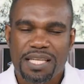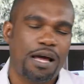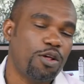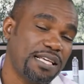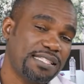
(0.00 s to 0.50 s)

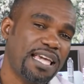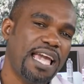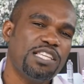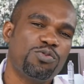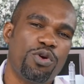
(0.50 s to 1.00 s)
Now, there's a
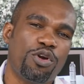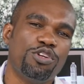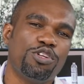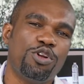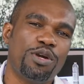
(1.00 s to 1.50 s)
case we're
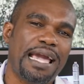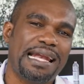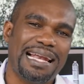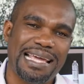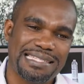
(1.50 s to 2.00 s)
going to look
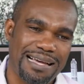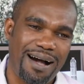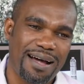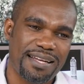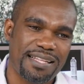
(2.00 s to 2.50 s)
at later
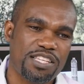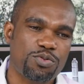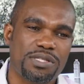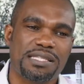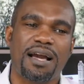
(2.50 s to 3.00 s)
on.
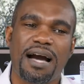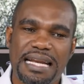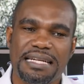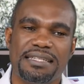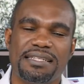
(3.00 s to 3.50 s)
This was
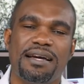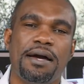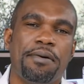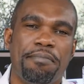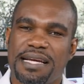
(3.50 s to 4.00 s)
Carnard
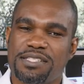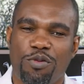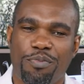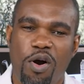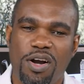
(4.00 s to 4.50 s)

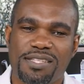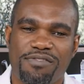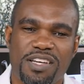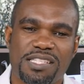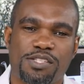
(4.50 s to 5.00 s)
Metal Box
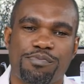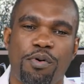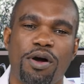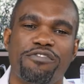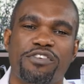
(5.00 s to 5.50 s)
versus
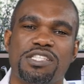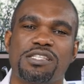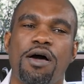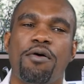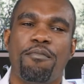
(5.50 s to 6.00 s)

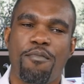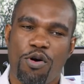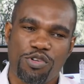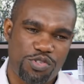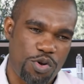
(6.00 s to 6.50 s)
Bonfus
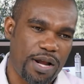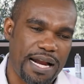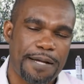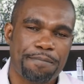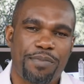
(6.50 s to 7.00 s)

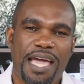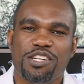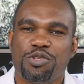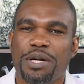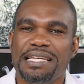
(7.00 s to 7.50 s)
Monzora
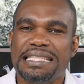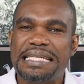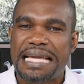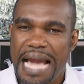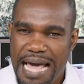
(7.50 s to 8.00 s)
and
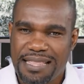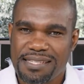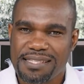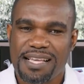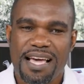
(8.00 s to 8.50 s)
23
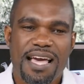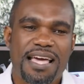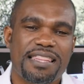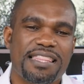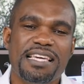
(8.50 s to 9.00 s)
others.
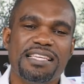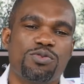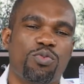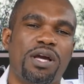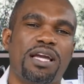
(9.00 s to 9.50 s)

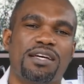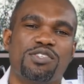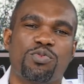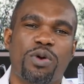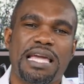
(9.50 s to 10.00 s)
These
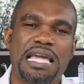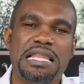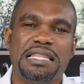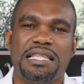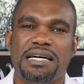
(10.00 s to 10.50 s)
workers were
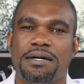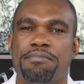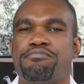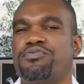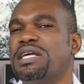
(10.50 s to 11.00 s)
in
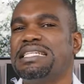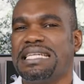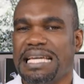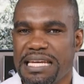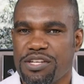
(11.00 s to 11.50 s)
the
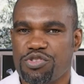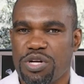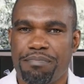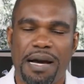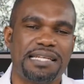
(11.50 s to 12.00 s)
printing
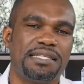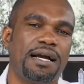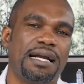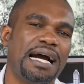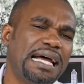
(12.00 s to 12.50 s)
industry, but
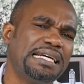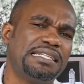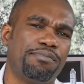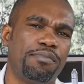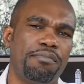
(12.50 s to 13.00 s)

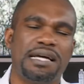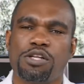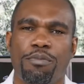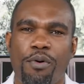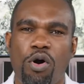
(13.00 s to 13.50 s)
Carnard
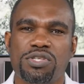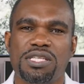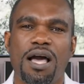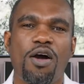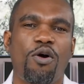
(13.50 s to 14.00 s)
Metal
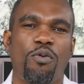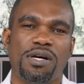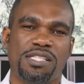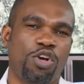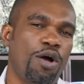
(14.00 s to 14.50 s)
Box
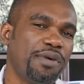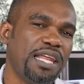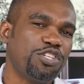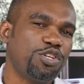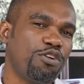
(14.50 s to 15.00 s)
was a
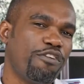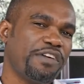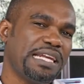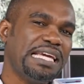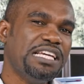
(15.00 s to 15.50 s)
combination of
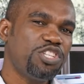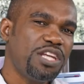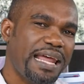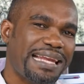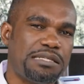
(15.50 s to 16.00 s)
an
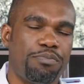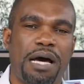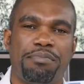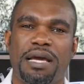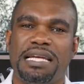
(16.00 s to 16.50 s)
engineering
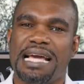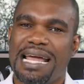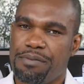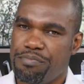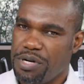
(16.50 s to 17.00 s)
department
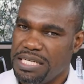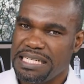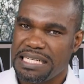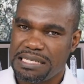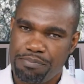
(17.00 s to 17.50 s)
and a
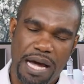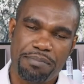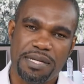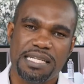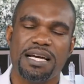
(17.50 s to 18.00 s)
printing
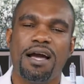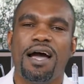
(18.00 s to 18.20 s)
department.